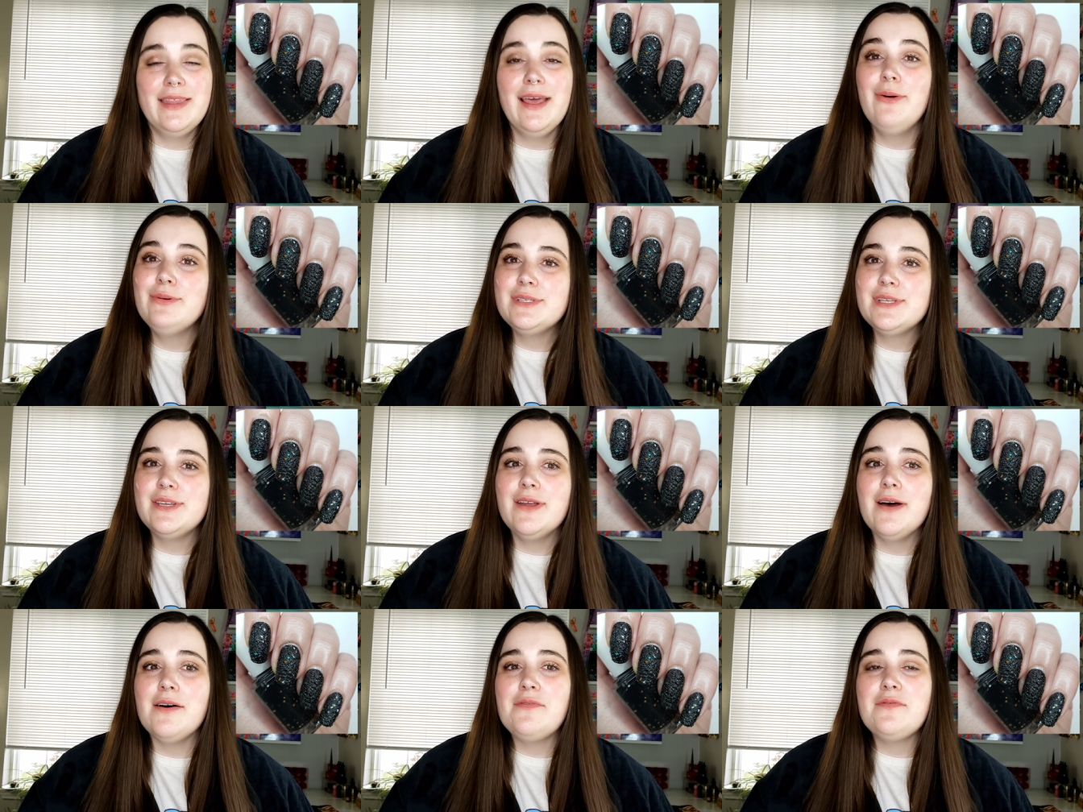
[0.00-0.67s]
That was
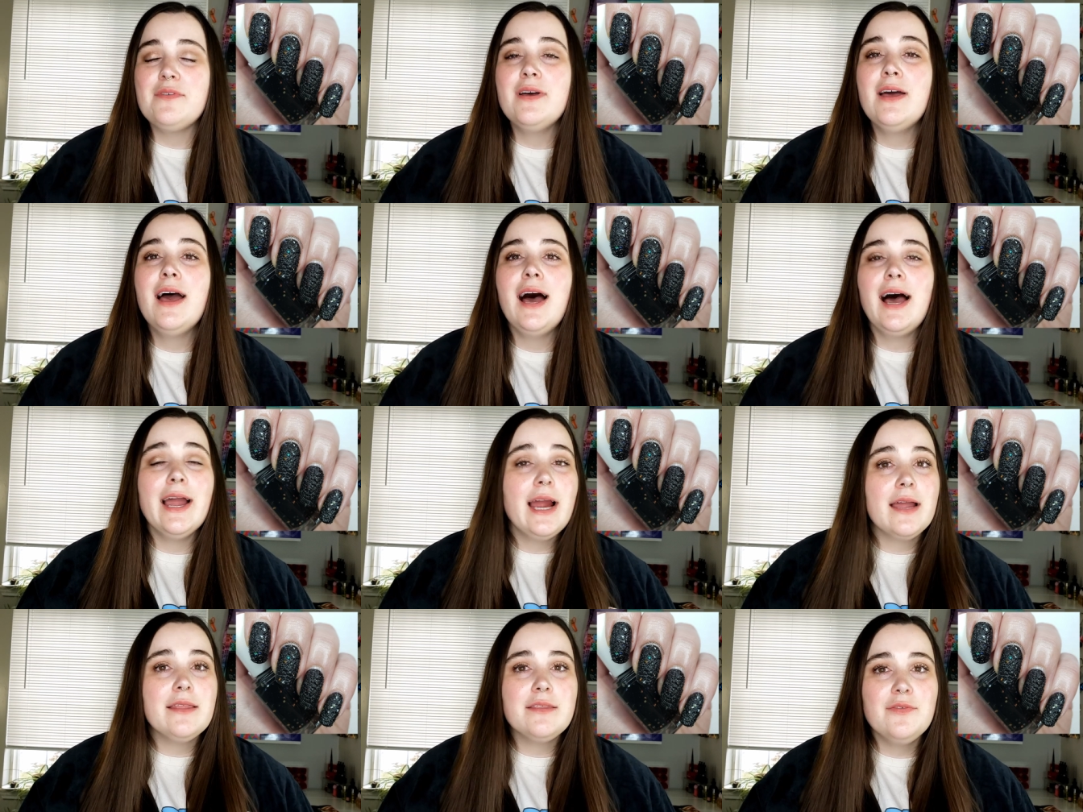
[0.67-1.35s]
enough
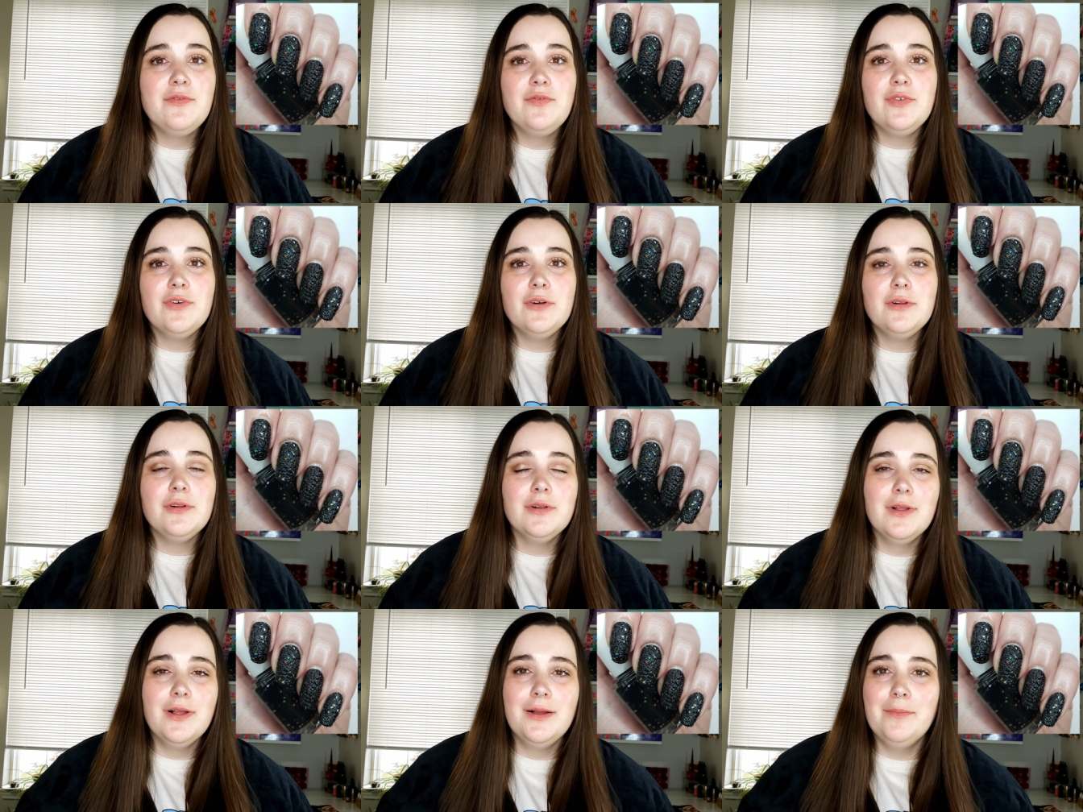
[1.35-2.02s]
I got the full